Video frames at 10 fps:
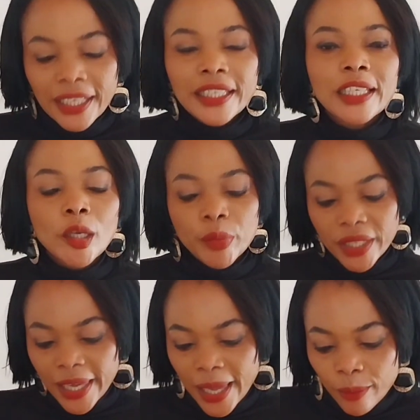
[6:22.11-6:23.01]
It can
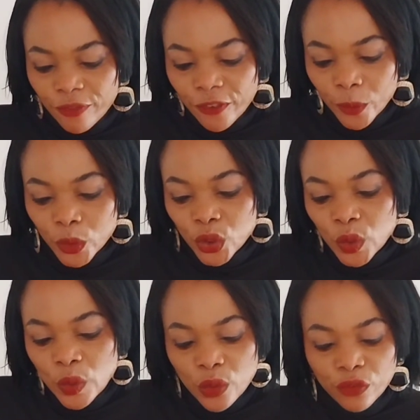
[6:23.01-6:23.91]
be helpful to
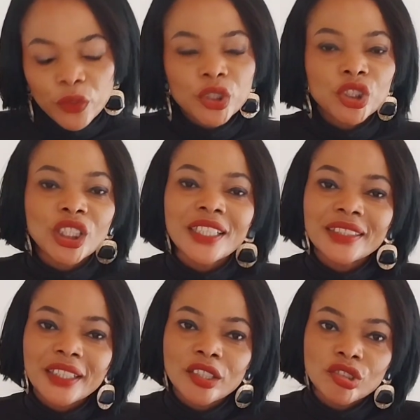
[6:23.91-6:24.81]
look for shared
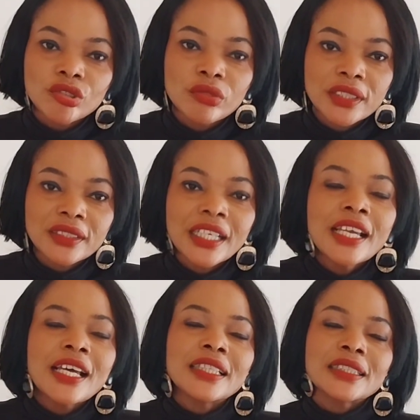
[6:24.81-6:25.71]
interest
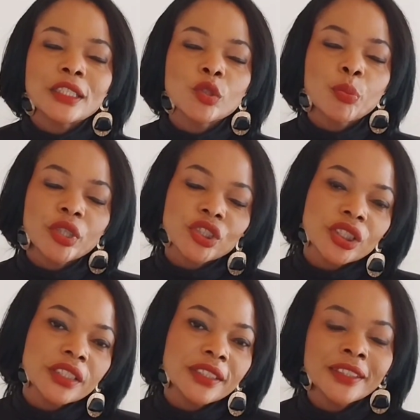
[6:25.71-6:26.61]
as an
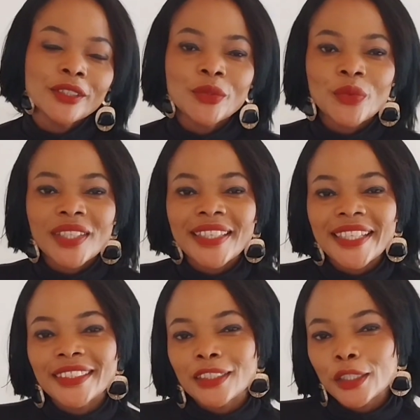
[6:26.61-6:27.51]
opportunity to
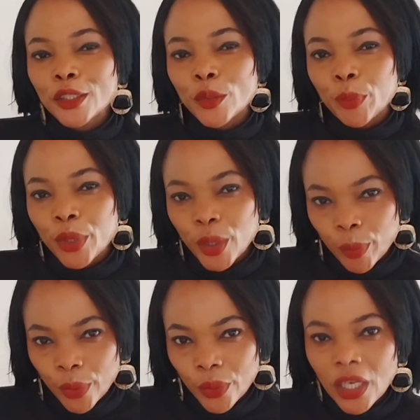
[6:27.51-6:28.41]
relate to
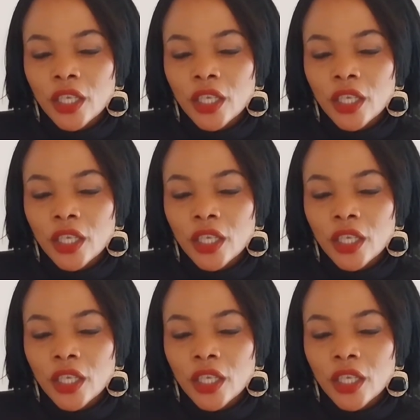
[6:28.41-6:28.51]
people.